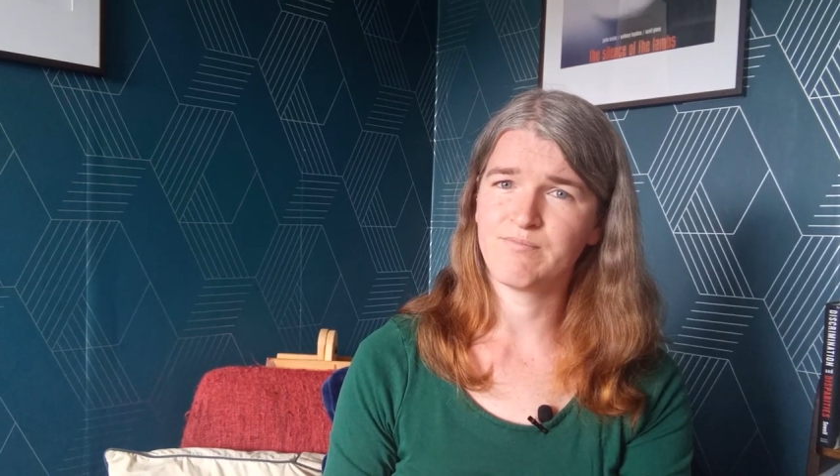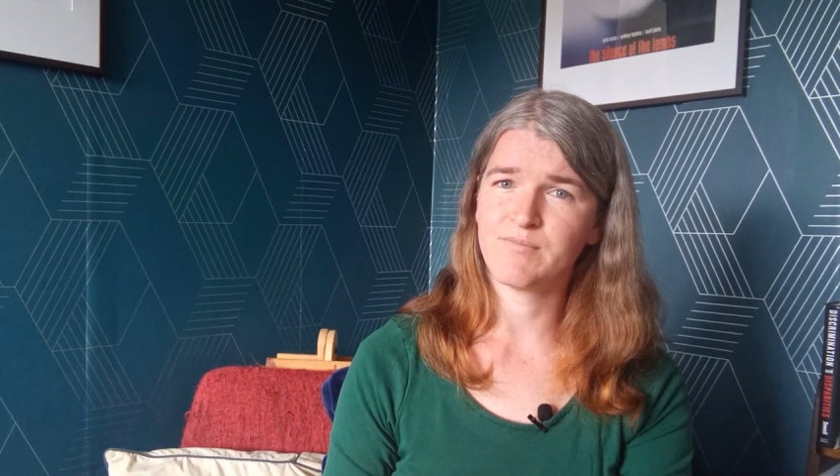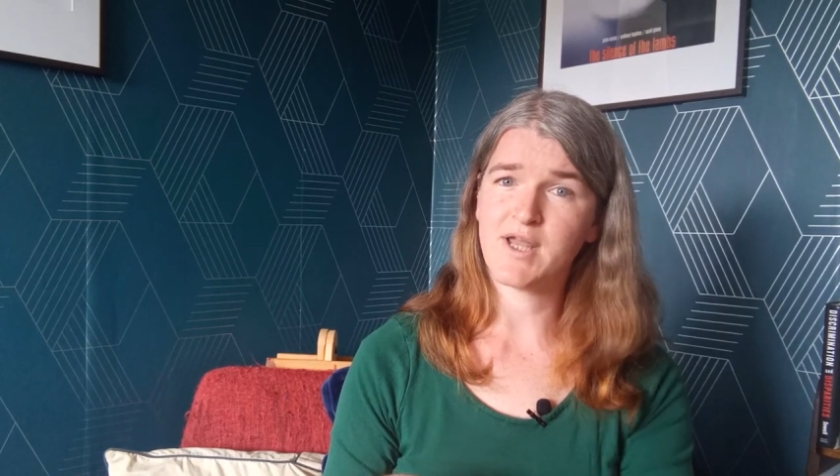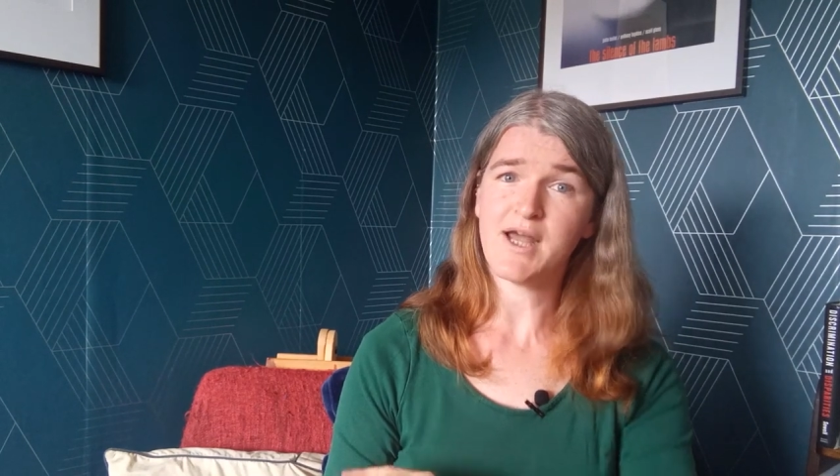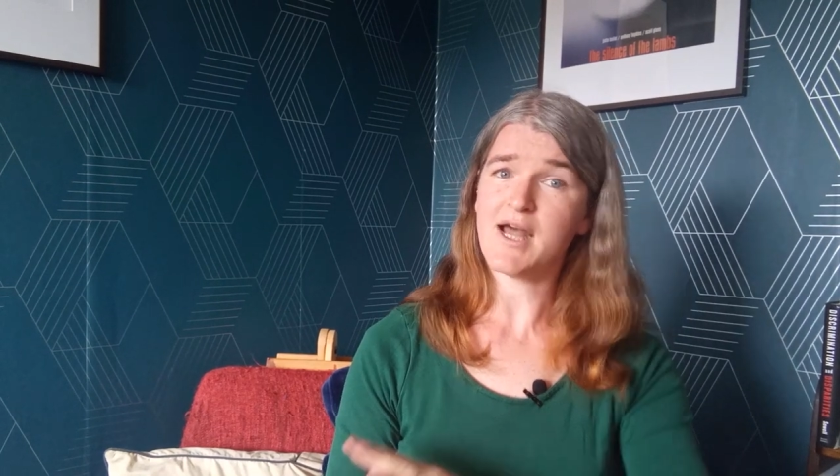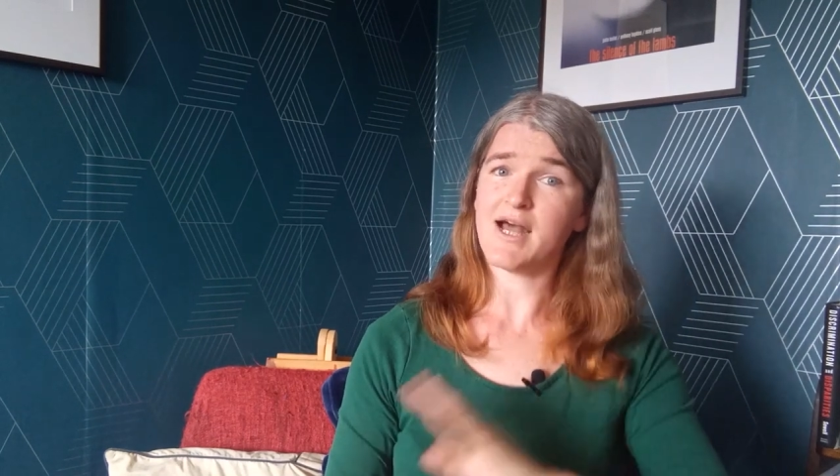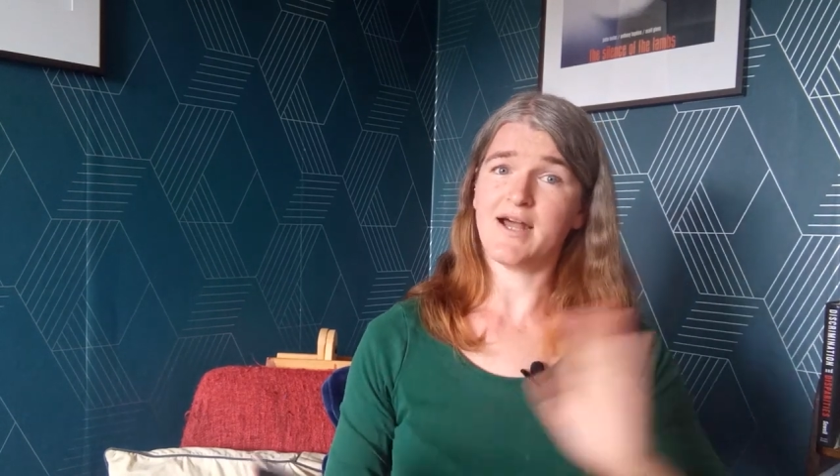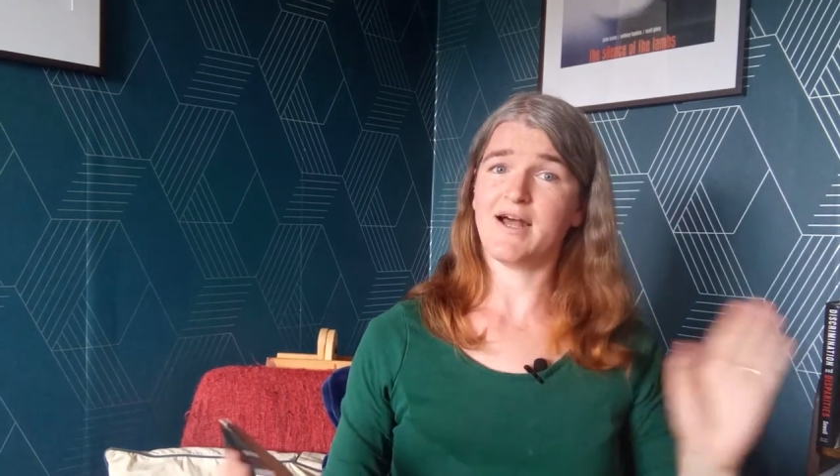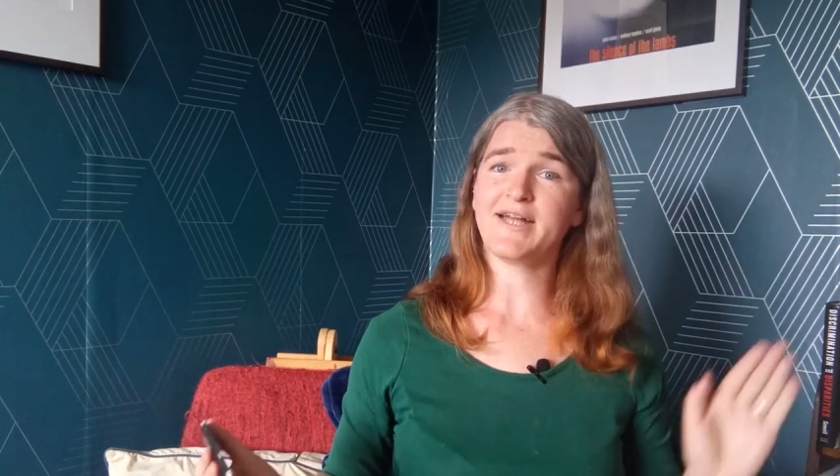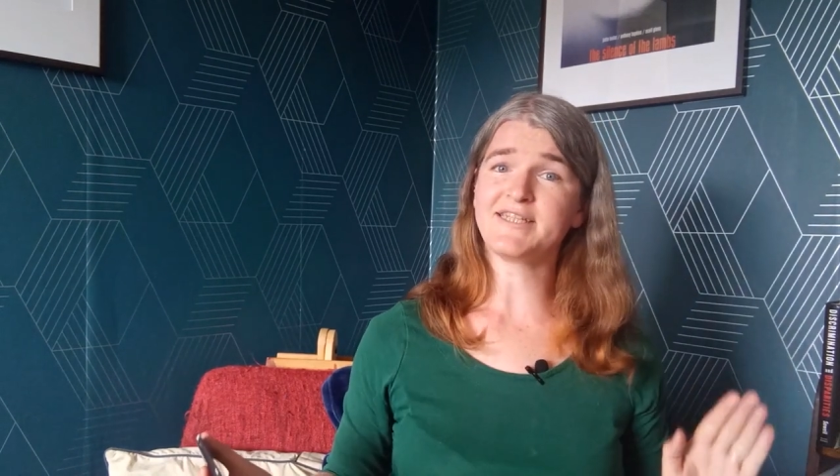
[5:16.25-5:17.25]
Now,
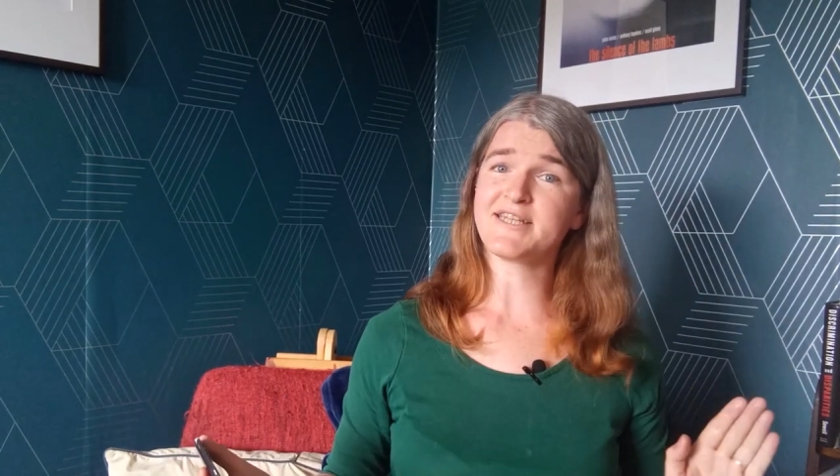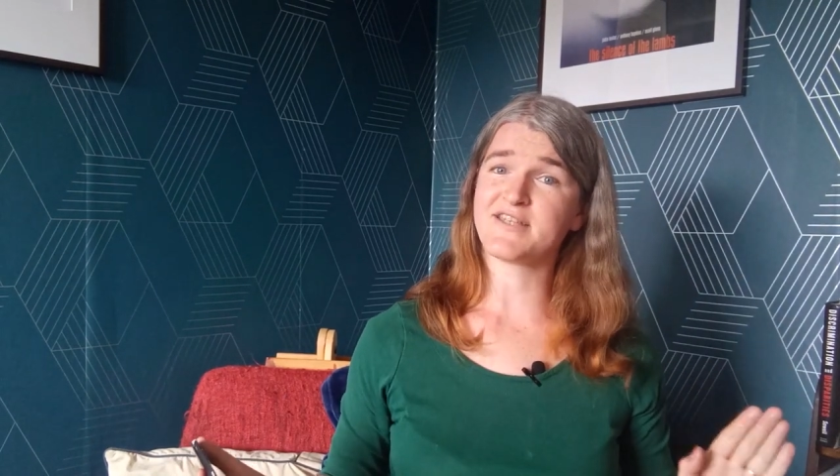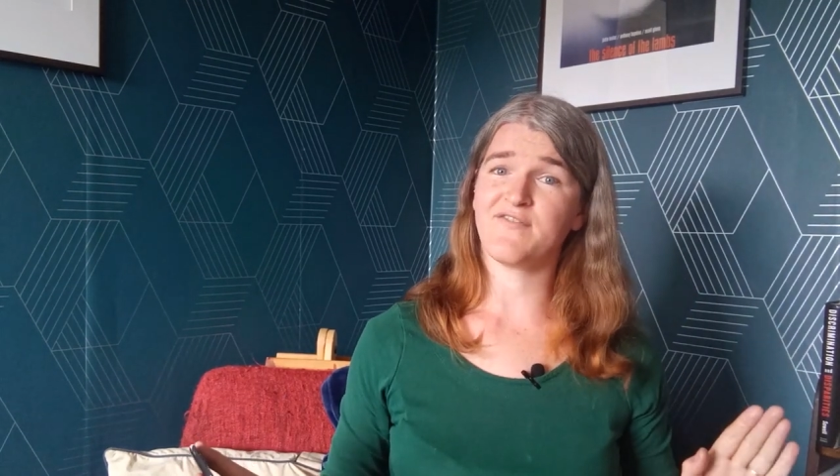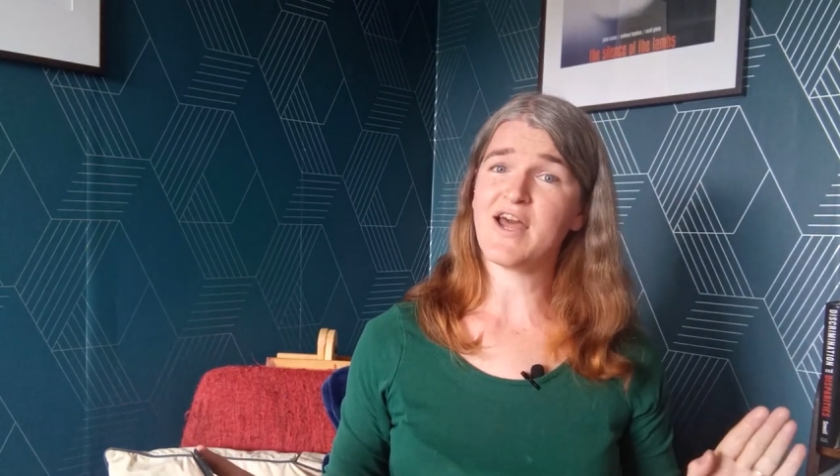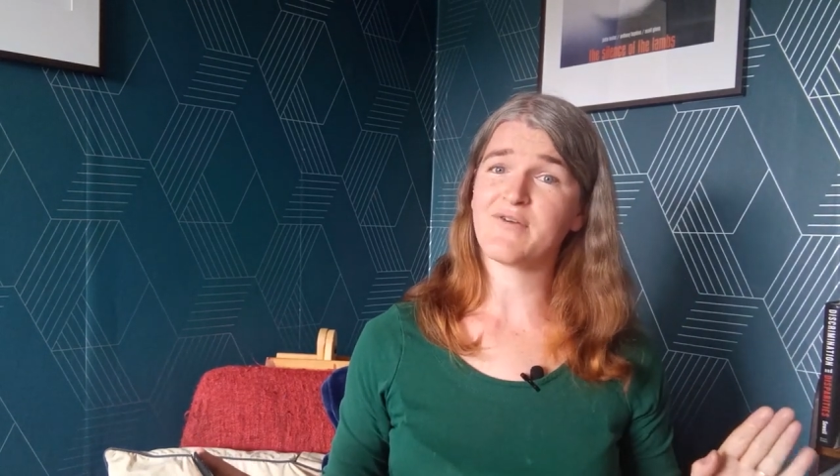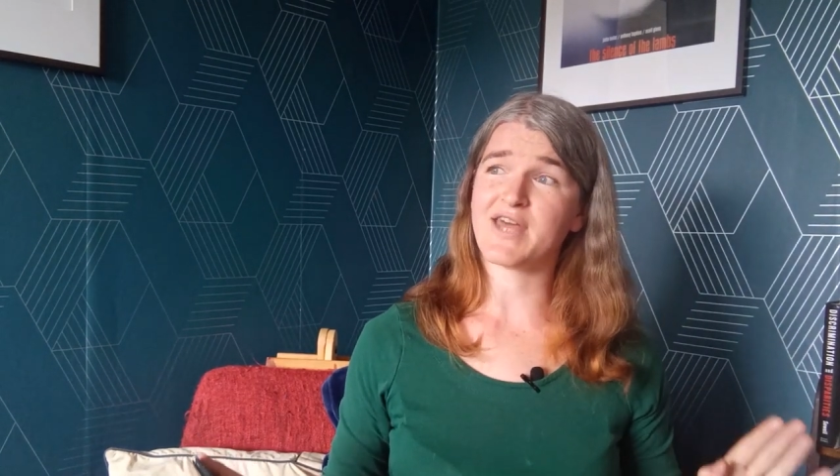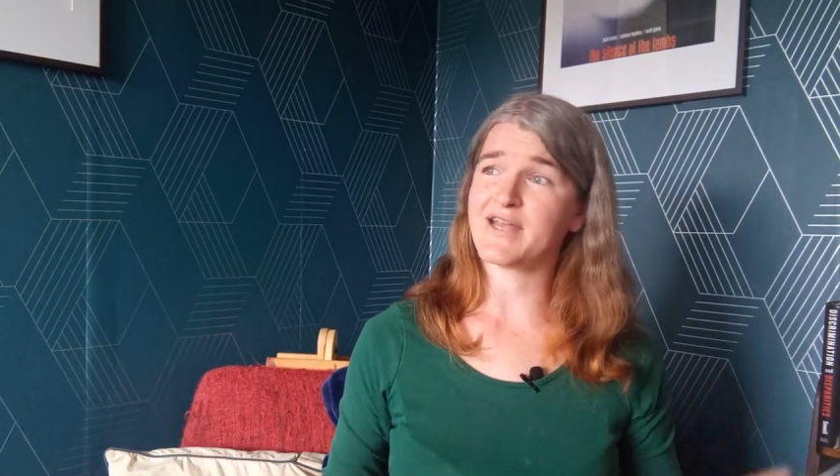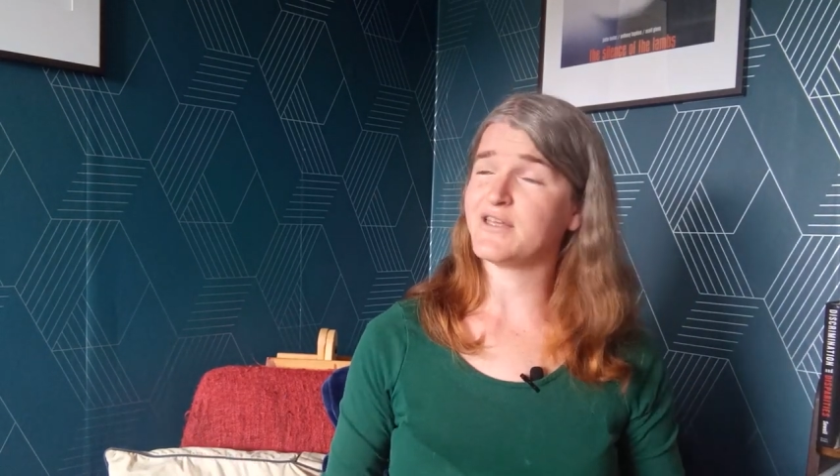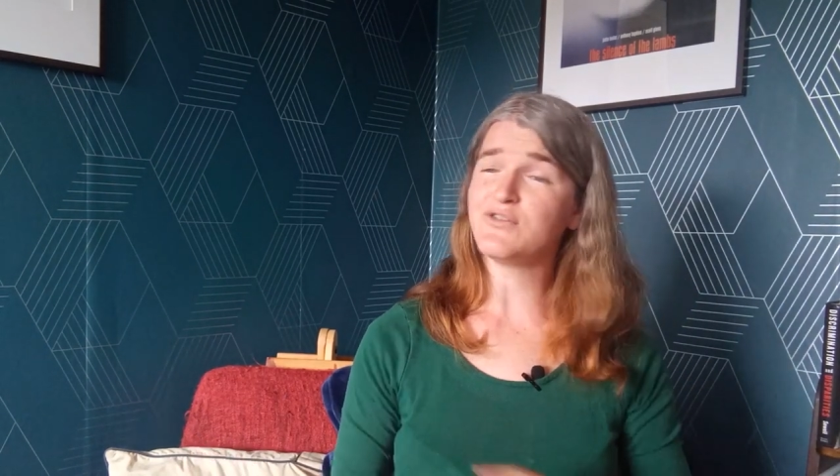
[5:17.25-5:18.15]
I disavow that.